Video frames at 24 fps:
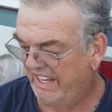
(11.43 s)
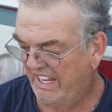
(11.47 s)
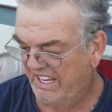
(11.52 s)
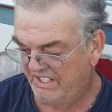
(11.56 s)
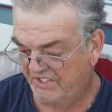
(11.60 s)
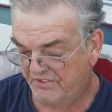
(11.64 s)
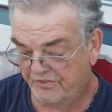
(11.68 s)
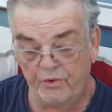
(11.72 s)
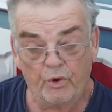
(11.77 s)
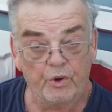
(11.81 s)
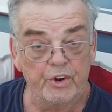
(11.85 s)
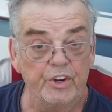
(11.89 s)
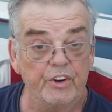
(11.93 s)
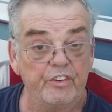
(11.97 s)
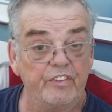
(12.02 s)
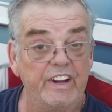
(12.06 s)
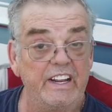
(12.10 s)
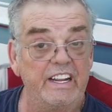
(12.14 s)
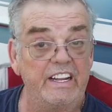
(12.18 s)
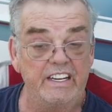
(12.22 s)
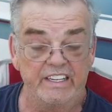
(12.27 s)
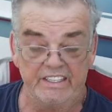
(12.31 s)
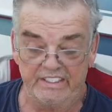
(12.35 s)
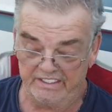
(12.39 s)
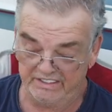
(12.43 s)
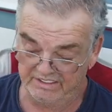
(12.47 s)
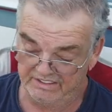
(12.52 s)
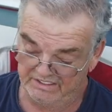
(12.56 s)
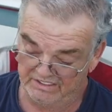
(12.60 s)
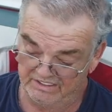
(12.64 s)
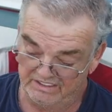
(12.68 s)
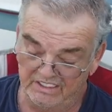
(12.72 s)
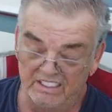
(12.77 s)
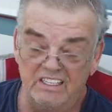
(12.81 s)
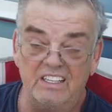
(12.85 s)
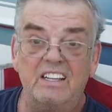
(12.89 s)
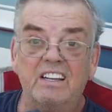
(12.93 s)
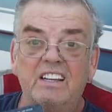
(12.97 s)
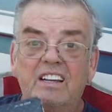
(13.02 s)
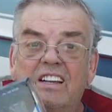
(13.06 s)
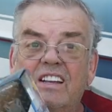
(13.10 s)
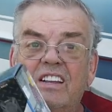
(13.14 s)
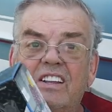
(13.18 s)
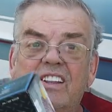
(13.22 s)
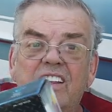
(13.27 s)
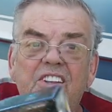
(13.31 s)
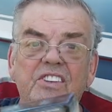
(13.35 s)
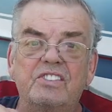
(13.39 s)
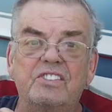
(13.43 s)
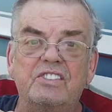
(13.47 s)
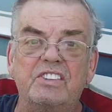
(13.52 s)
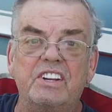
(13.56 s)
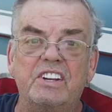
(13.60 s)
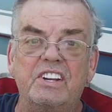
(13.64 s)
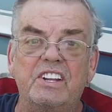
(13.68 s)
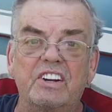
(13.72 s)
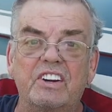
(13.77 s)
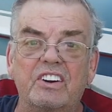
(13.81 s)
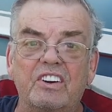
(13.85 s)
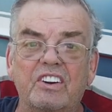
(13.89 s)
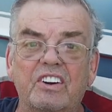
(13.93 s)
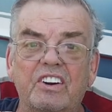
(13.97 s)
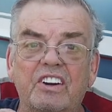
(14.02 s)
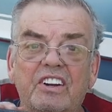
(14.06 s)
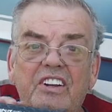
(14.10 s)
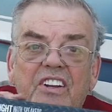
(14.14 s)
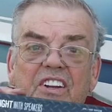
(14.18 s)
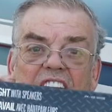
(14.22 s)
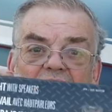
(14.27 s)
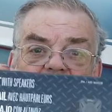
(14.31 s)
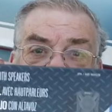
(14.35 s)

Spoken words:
That's for your van. This is it here.